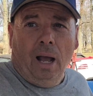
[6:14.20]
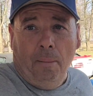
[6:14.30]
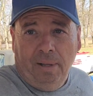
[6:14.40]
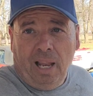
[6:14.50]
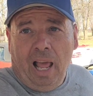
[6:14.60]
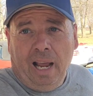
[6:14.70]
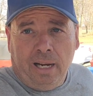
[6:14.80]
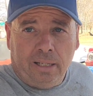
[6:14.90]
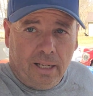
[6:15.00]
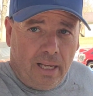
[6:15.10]
I'm in
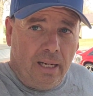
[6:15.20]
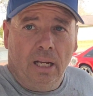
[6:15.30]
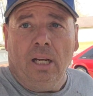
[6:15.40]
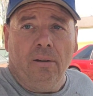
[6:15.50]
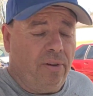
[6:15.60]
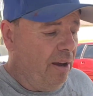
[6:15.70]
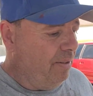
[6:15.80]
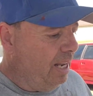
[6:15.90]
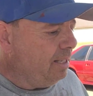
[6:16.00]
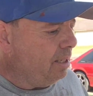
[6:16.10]
line to get it done in 5
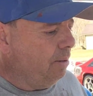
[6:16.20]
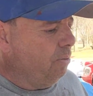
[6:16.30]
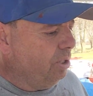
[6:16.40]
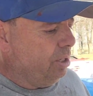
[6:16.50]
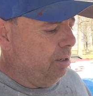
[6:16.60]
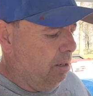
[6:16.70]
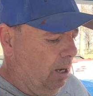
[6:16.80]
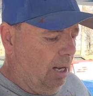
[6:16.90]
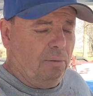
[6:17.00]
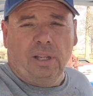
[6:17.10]
days, which
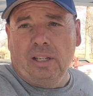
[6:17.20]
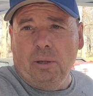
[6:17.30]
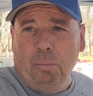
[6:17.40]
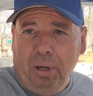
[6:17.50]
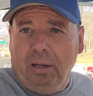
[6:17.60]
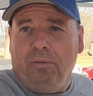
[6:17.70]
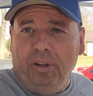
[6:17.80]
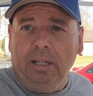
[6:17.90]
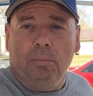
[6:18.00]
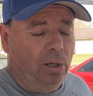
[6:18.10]
I don't think it's a big
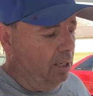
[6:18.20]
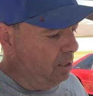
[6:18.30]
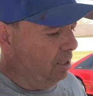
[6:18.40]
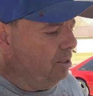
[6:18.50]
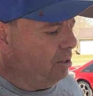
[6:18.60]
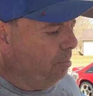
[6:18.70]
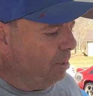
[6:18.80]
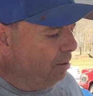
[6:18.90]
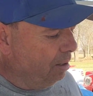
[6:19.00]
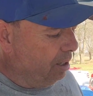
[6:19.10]
feat, but it's
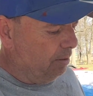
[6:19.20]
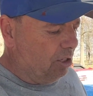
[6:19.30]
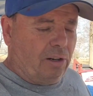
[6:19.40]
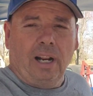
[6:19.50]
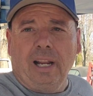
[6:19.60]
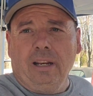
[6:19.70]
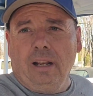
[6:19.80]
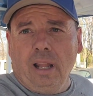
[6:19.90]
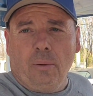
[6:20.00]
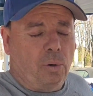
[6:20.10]
something considering I hadn't done
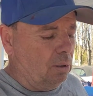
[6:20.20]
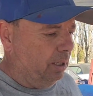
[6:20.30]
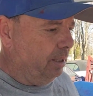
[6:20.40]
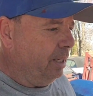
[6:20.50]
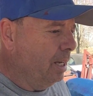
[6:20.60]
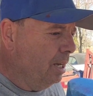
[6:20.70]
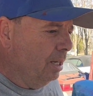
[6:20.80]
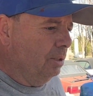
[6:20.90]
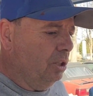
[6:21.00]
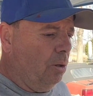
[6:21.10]
a lot of work lately.
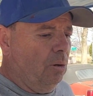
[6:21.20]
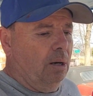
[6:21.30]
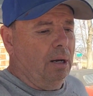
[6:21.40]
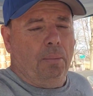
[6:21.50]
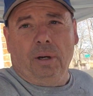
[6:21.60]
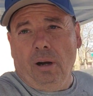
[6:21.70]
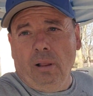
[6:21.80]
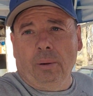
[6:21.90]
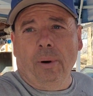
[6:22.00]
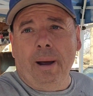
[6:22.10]
So I'm gonna
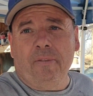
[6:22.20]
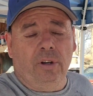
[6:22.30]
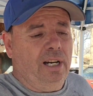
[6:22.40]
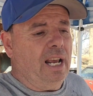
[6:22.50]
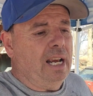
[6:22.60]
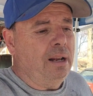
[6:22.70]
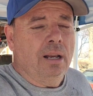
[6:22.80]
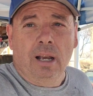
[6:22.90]
call it a wrap for today.